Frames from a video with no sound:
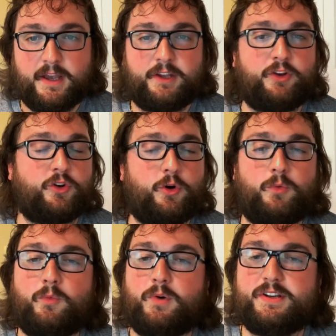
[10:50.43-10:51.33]
You
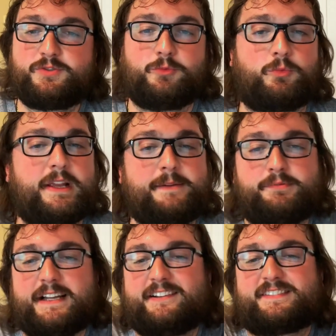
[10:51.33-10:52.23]
don't want to wring
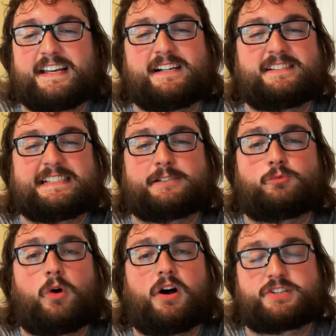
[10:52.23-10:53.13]
players out like a
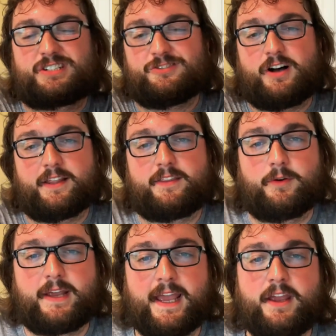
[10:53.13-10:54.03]
washcloth,
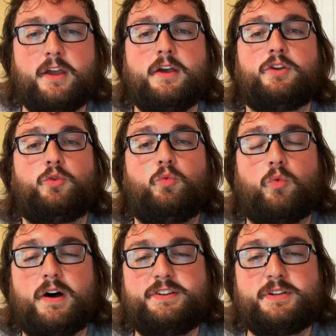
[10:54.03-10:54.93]
okay? You
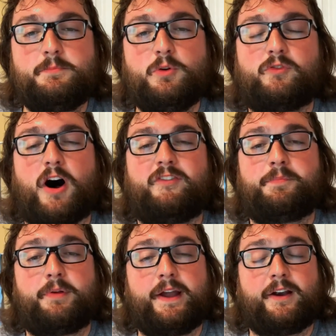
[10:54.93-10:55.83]
want to move off a
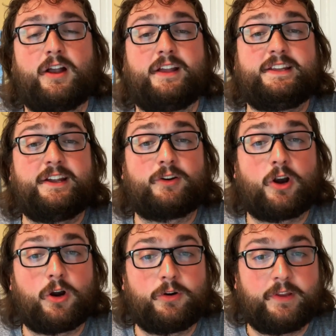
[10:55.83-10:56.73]
player a year
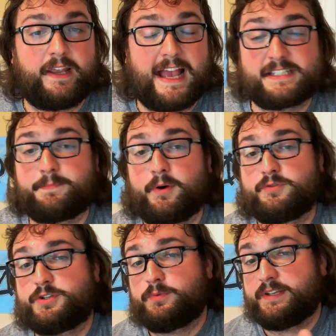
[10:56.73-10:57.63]
early as
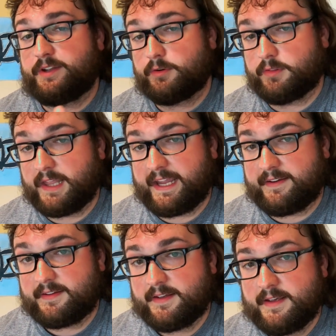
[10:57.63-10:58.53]
opposed to a year late.